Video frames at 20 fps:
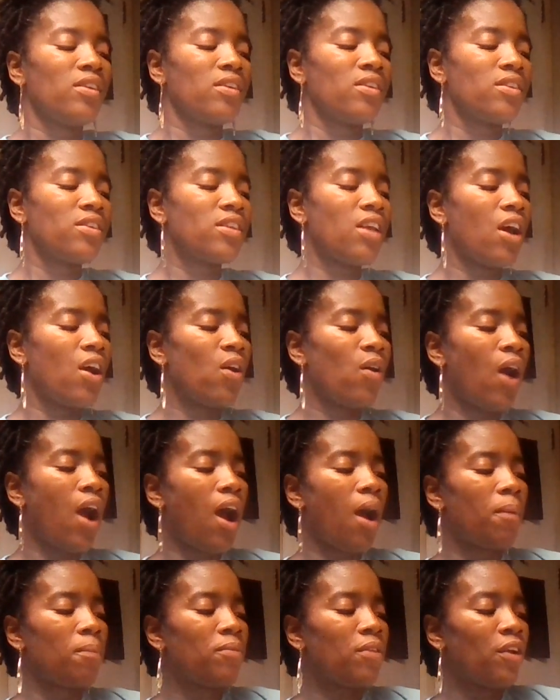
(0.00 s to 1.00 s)

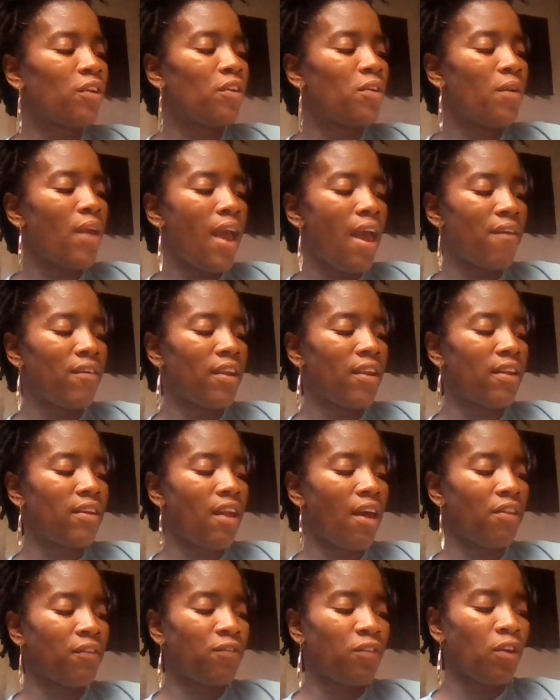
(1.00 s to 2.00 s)
So there you have it,
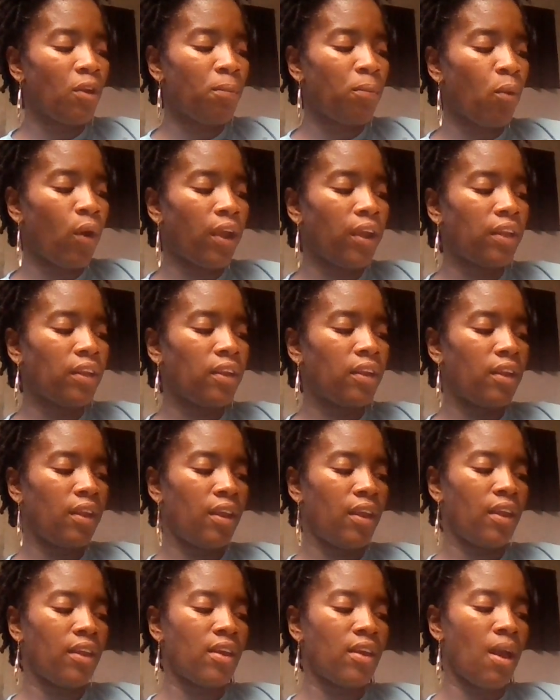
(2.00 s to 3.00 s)
another viewpoint.
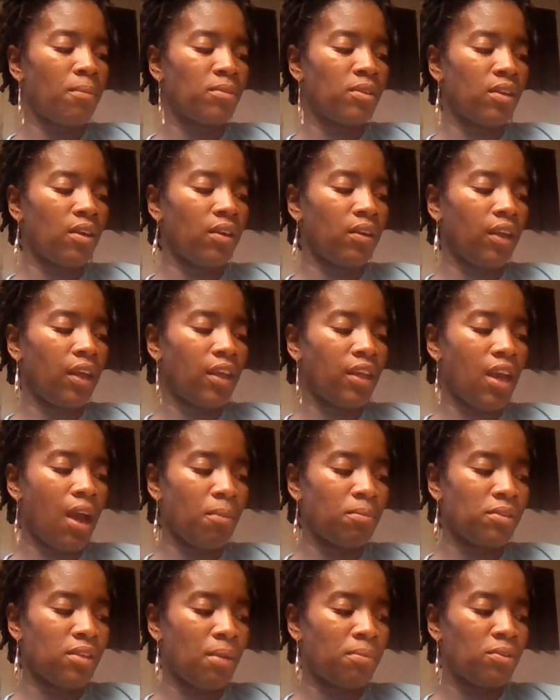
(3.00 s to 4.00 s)
He comes up
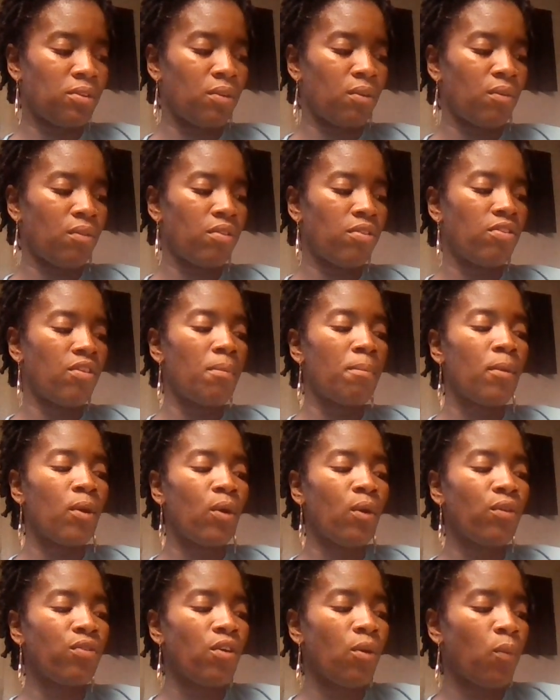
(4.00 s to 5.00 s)
to the
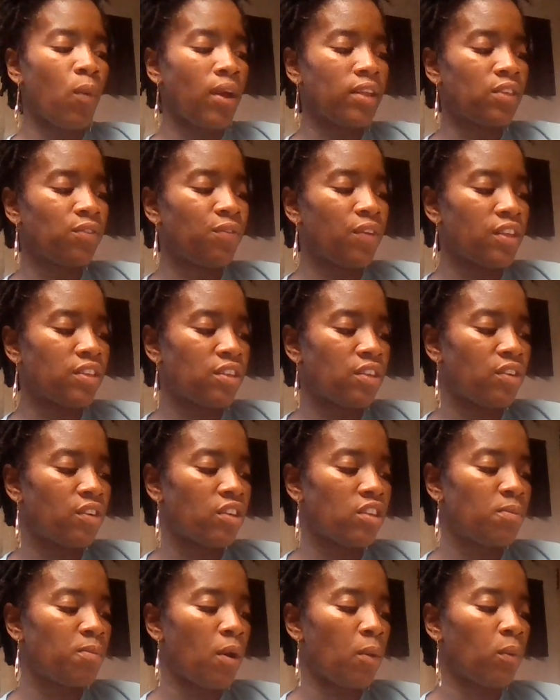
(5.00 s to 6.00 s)
mood that wants
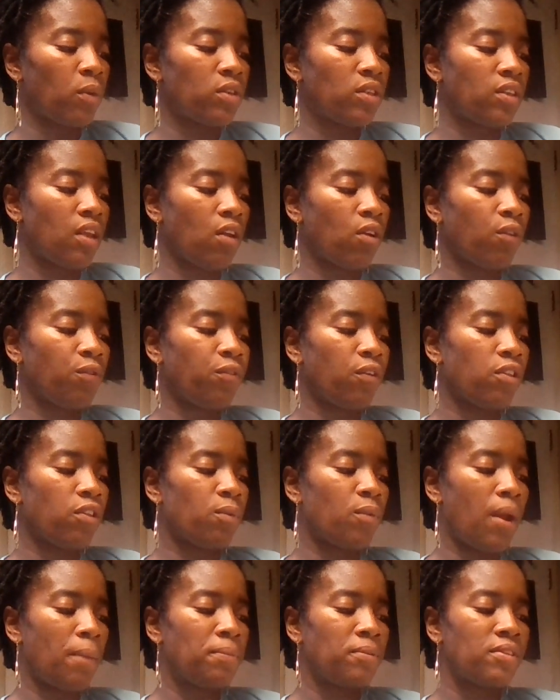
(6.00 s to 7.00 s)
visitors but will settle for the
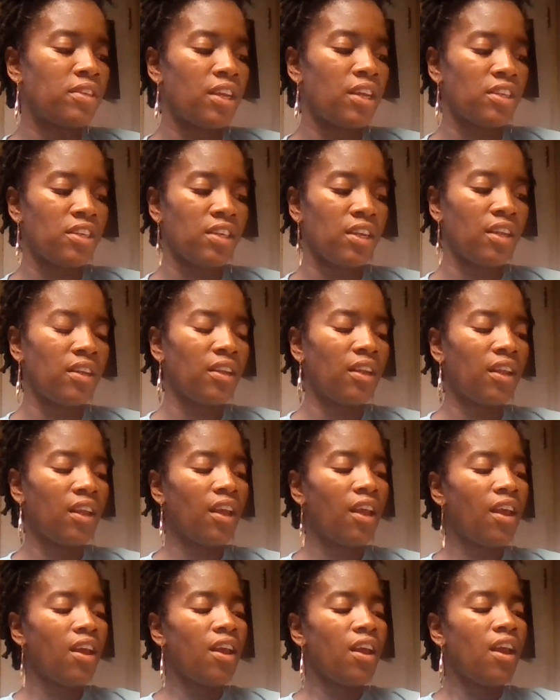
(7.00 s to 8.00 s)
repetition.
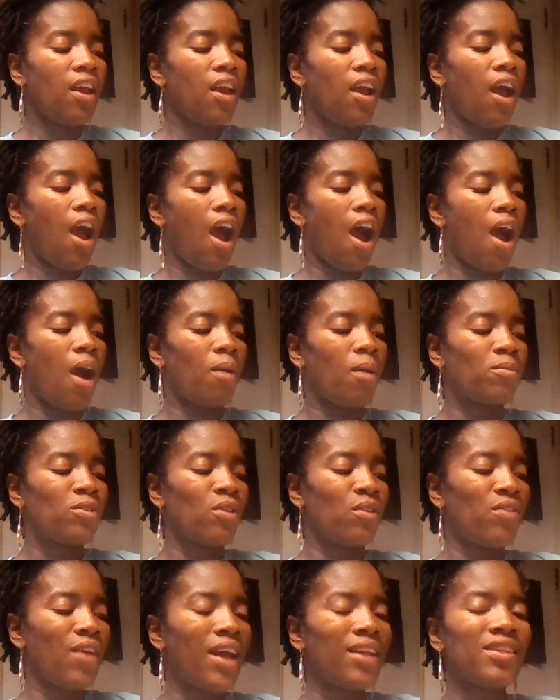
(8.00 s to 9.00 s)

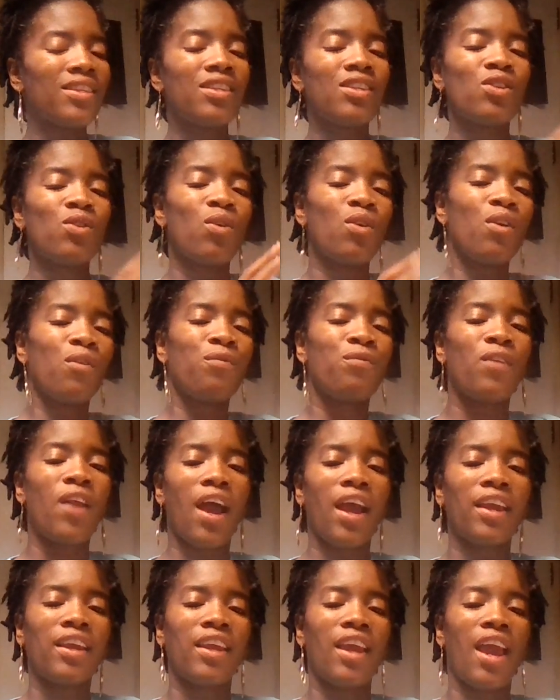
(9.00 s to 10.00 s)
So that's sort of
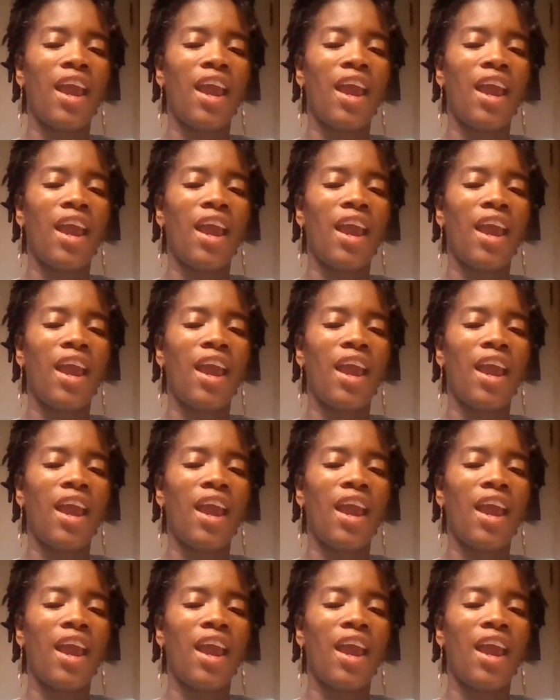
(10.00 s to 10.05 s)
like